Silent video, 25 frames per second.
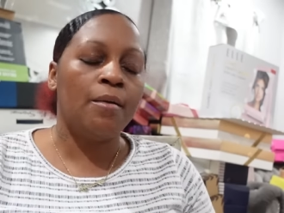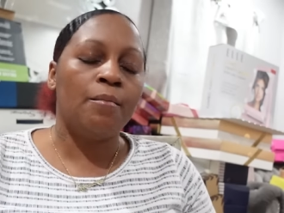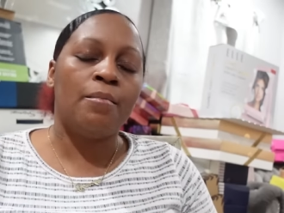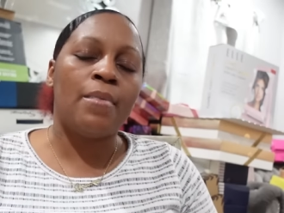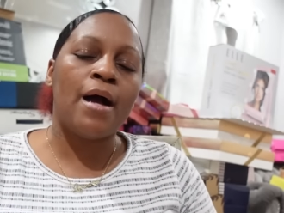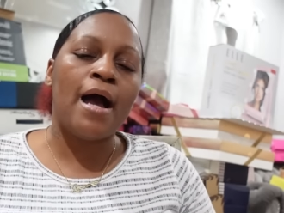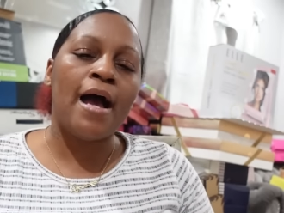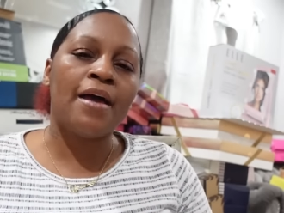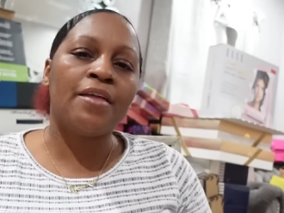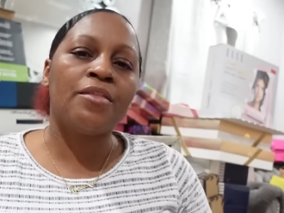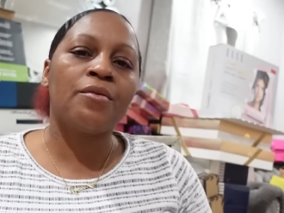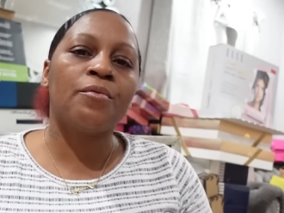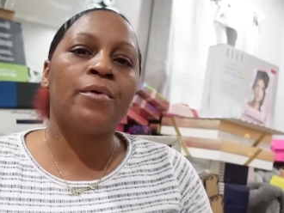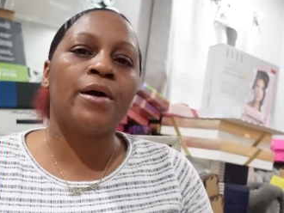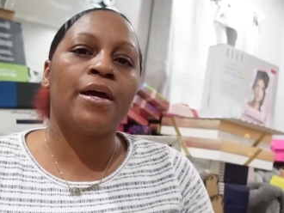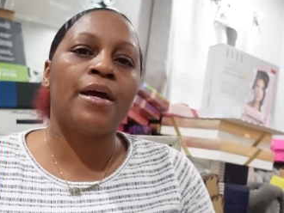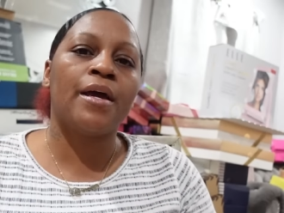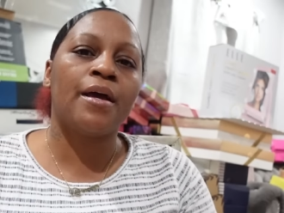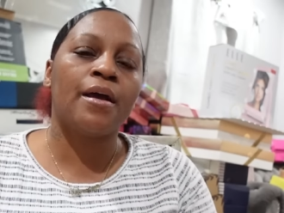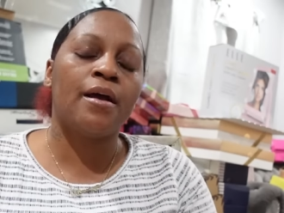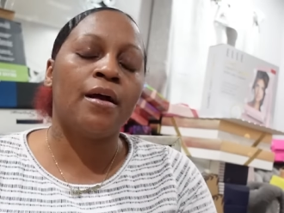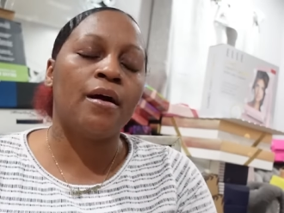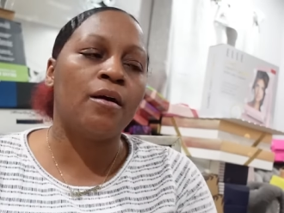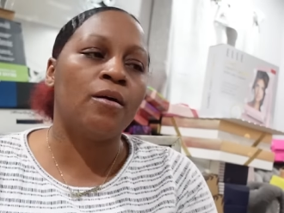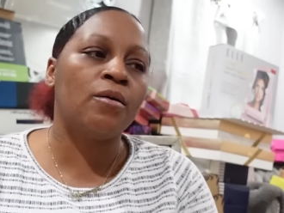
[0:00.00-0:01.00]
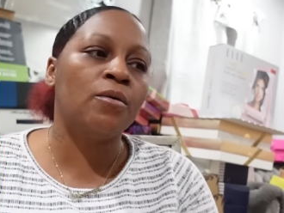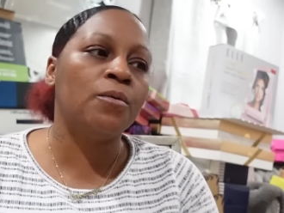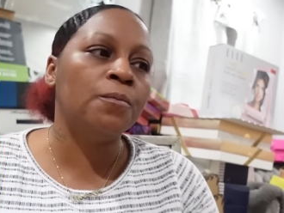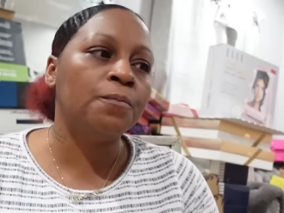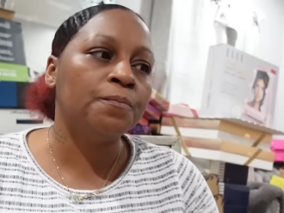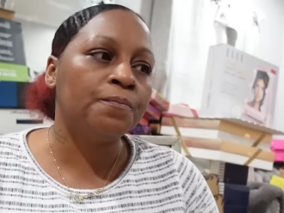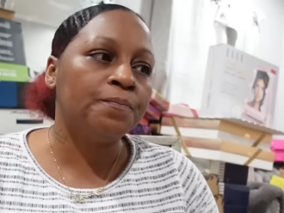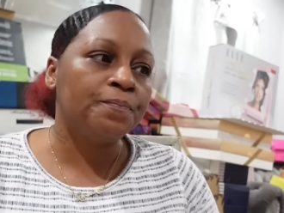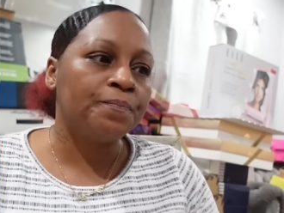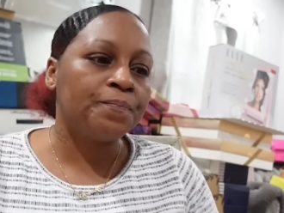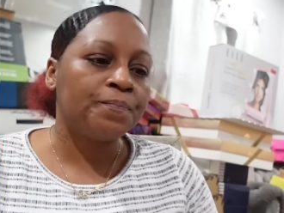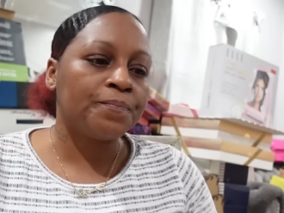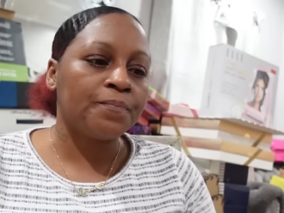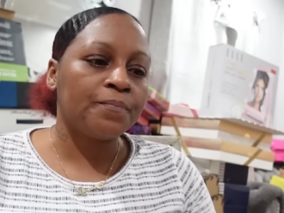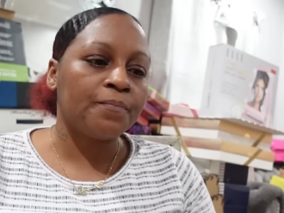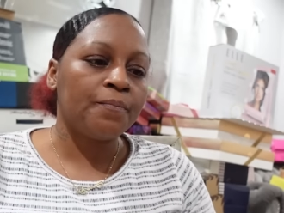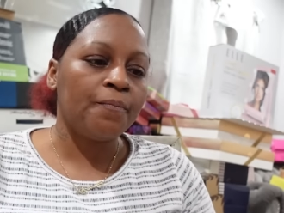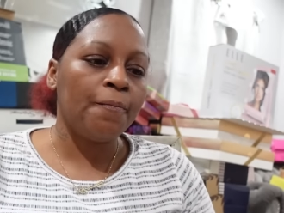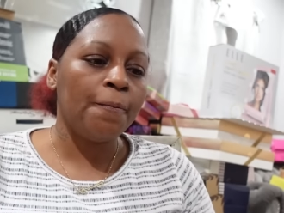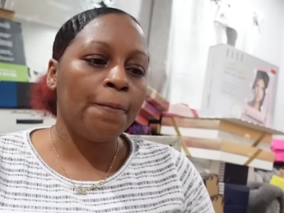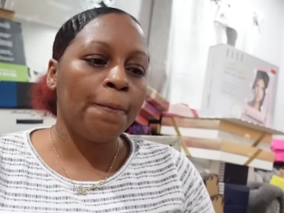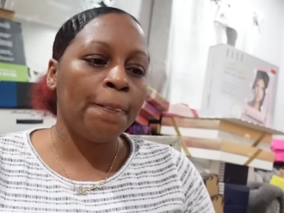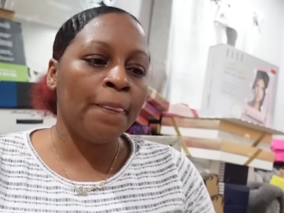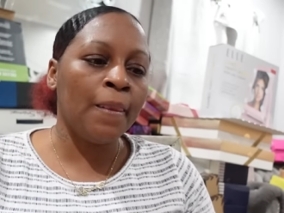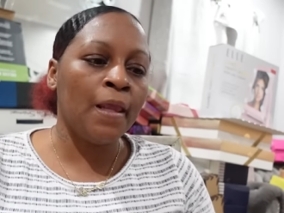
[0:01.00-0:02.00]
But either way it go,
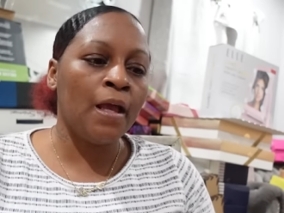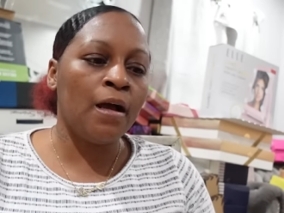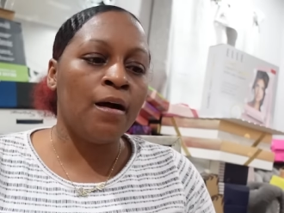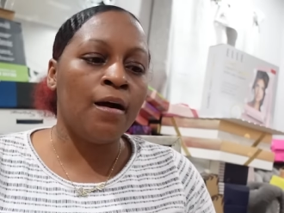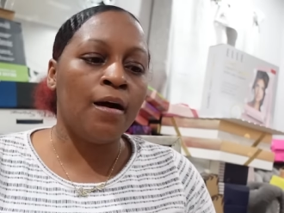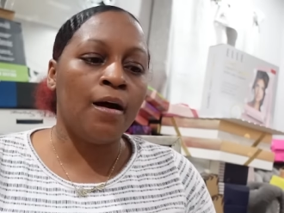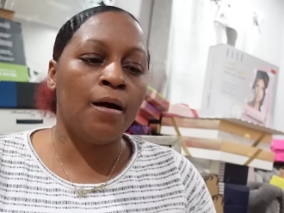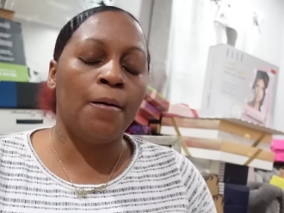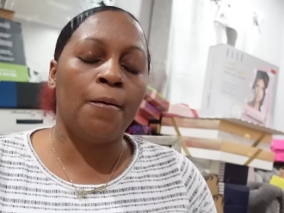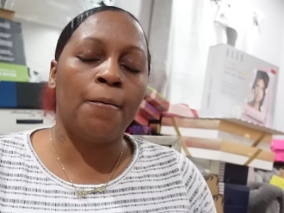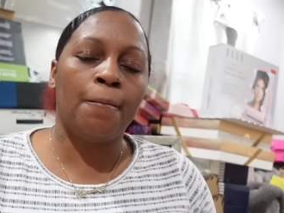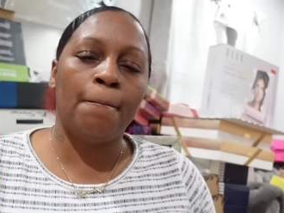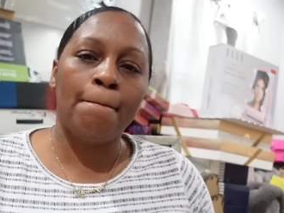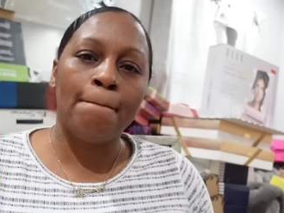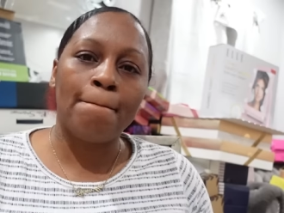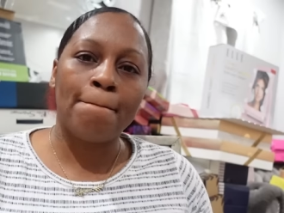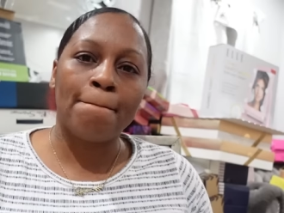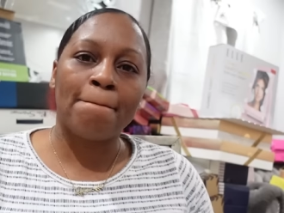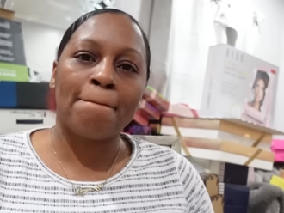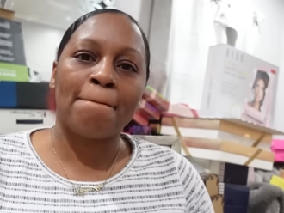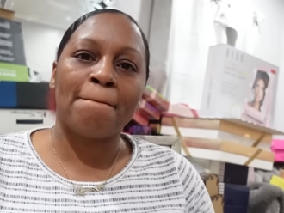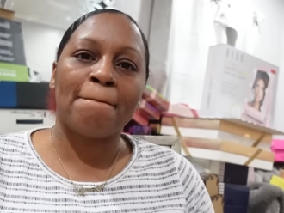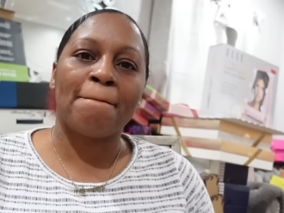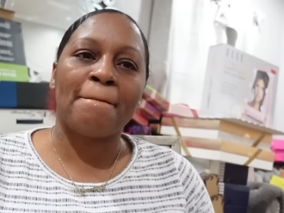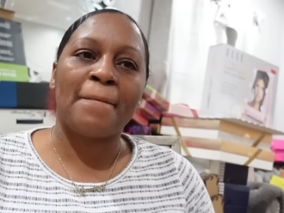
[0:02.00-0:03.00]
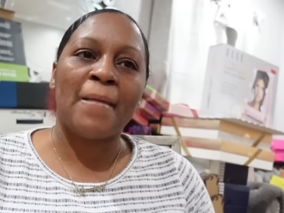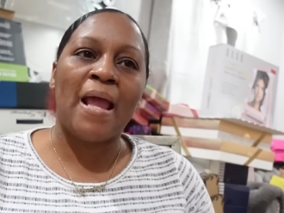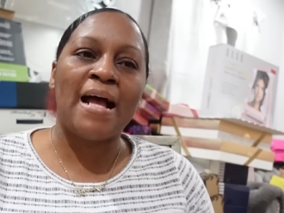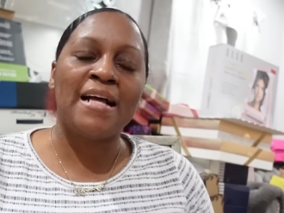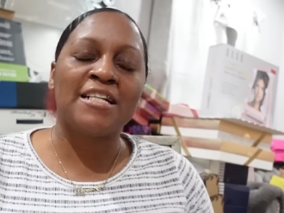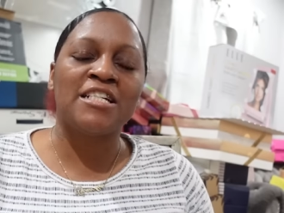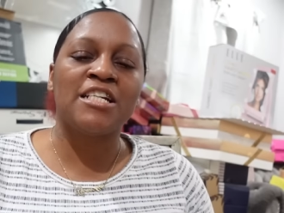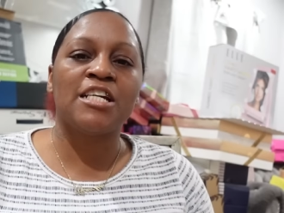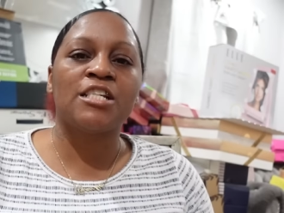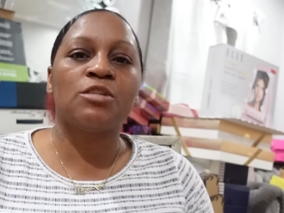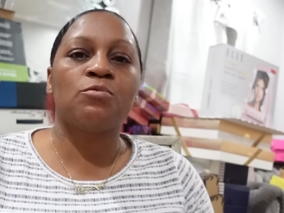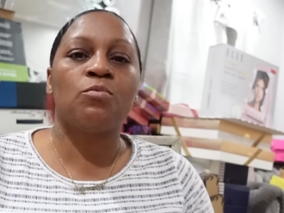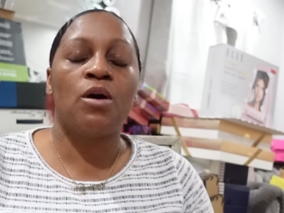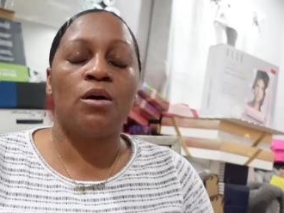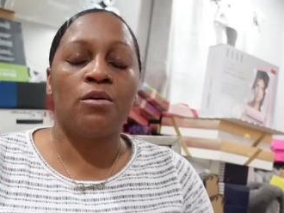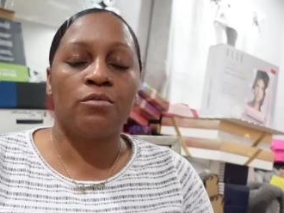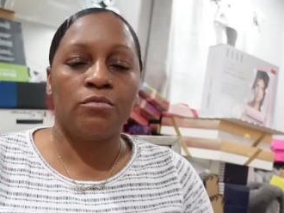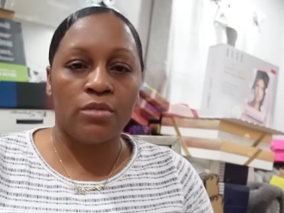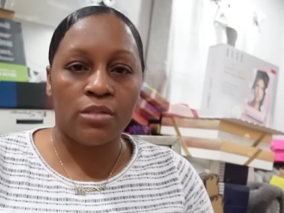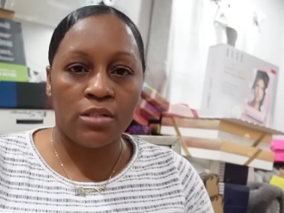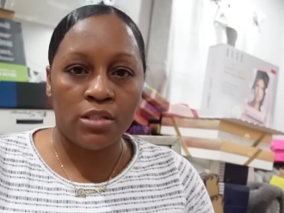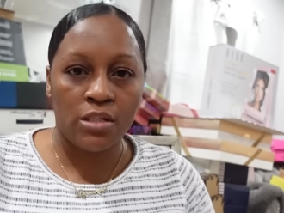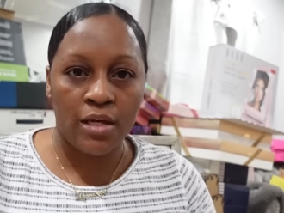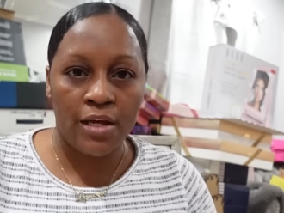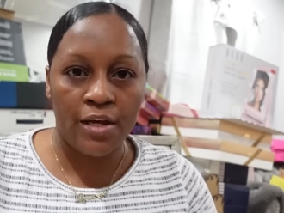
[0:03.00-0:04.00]
um, I just
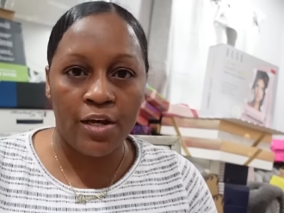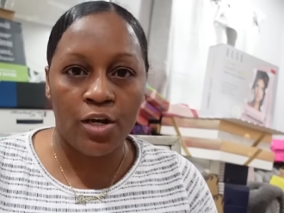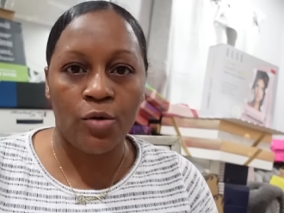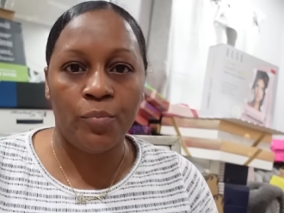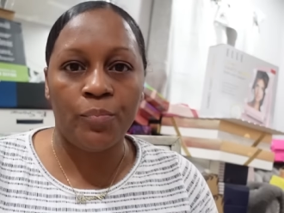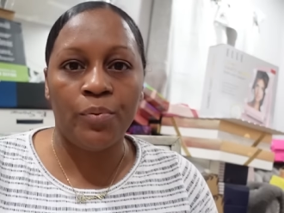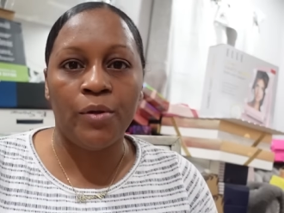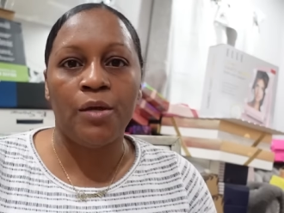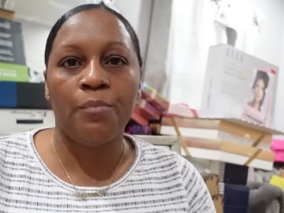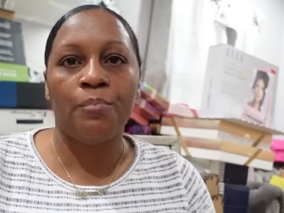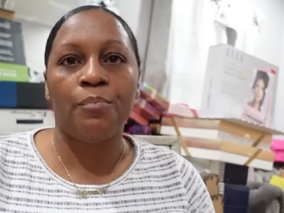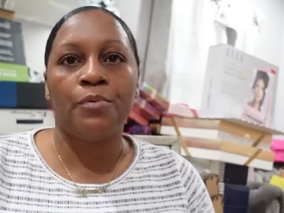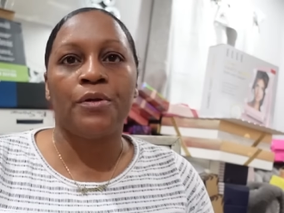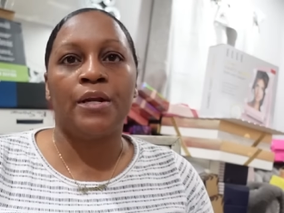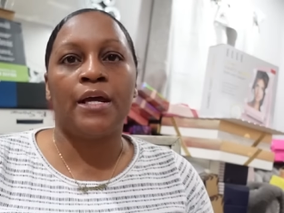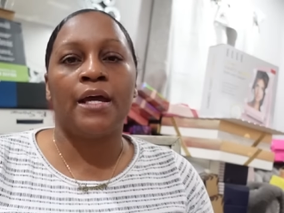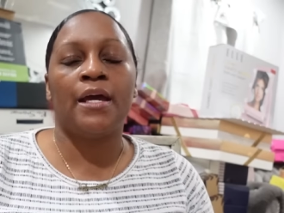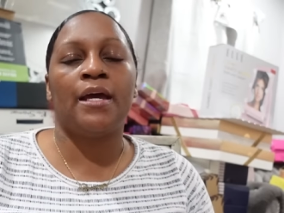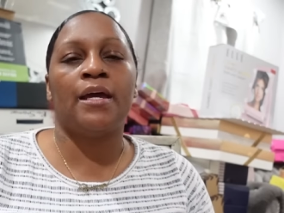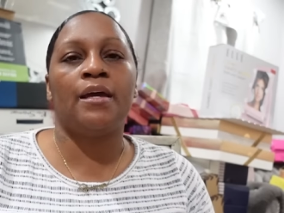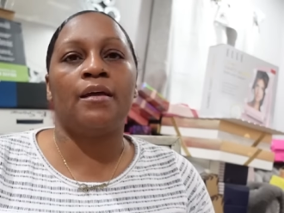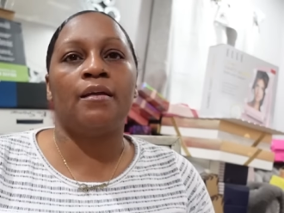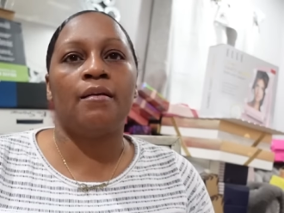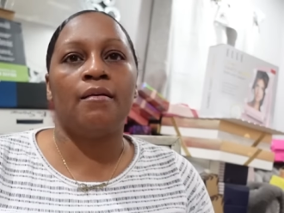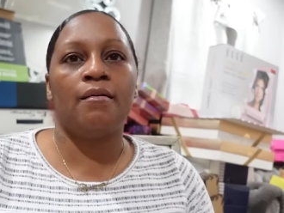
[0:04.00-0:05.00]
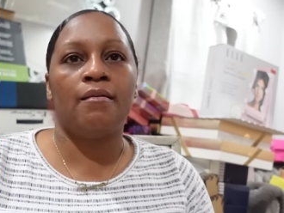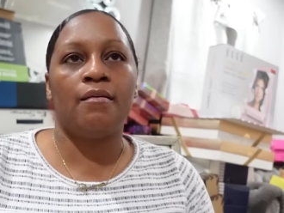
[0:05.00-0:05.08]
want to help people that